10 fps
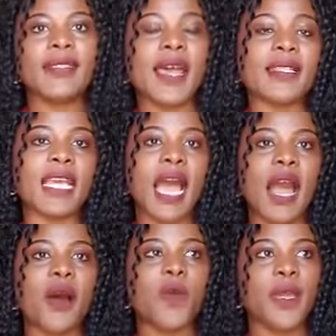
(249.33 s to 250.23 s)
That's
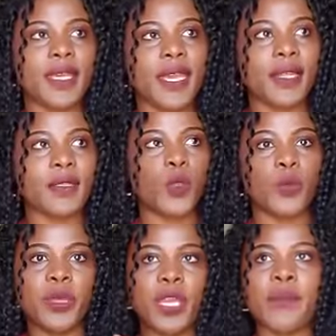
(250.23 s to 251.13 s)
how we get to
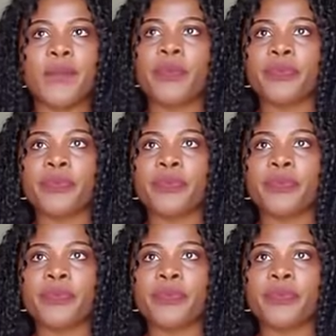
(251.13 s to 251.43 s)
be